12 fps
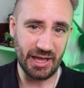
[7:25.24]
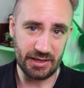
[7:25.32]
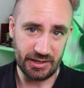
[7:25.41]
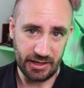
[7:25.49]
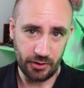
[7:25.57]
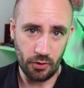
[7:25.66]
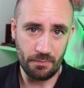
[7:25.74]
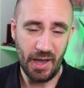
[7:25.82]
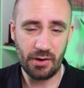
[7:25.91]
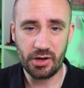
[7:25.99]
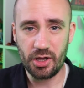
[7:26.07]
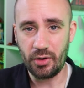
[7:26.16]
and LEGO
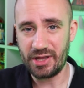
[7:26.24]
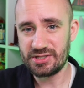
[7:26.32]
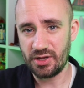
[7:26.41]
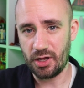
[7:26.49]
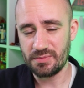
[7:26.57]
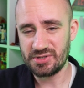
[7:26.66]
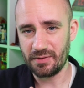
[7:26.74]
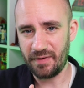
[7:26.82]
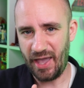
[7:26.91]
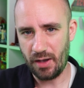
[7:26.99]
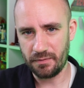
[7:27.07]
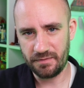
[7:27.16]
Mario in terms of
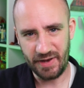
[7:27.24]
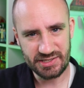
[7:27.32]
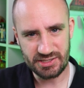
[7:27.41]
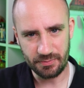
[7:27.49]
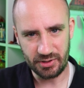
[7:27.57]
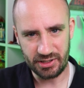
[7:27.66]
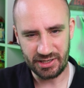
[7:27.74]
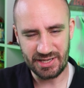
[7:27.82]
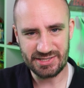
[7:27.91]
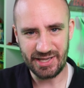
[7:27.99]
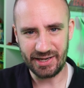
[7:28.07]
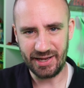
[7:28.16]
how flexible it
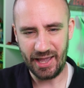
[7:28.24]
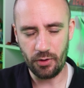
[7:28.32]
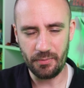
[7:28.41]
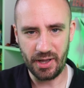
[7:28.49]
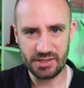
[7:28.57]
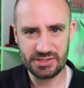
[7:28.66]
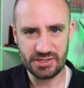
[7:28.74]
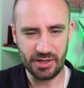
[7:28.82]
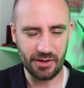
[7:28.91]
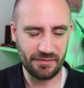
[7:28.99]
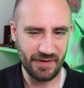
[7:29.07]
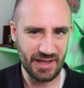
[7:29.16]
is and how much
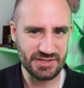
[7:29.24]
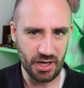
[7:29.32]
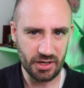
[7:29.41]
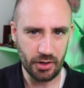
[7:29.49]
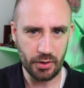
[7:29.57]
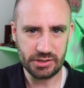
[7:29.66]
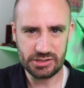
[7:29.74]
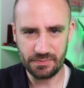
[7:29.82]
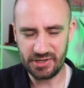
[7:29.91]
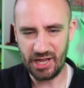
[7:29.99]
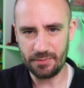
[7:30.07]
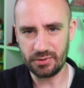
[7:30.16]
fans are going to
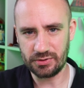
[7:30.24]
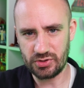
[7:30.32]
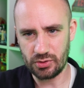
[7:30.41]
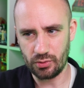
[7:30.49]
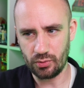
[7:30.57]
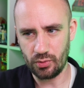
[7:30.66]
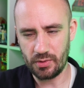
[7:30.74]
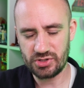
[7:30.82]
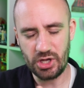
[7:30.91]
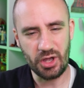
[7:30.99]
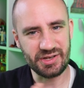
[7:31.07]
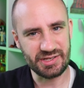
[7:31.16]
be able to
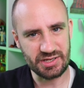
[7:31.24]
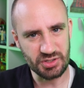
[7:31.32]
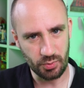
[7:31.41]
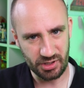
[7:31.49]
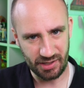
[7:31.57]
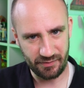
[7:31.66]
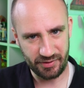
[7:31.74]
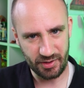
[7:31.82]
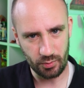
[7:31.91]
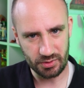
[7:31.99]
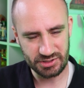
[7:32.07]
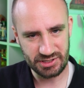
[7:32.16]
turn it into whatever they
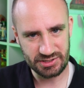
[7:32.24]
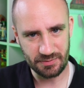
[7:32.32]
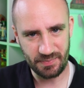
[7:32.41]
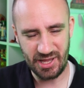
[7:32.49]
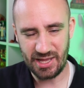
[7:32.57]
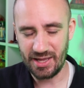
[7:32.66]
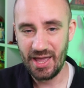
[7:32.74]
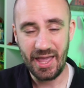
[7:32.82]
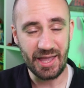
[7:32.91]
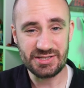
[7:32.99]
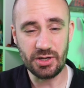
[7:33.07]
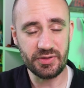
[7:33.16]
want it to be.
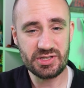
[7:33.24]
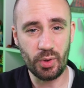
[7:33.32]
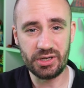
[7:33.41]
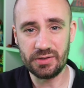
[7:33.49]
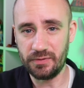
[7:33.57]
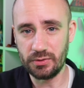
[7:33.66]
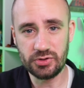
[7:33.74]
It's got this wonderful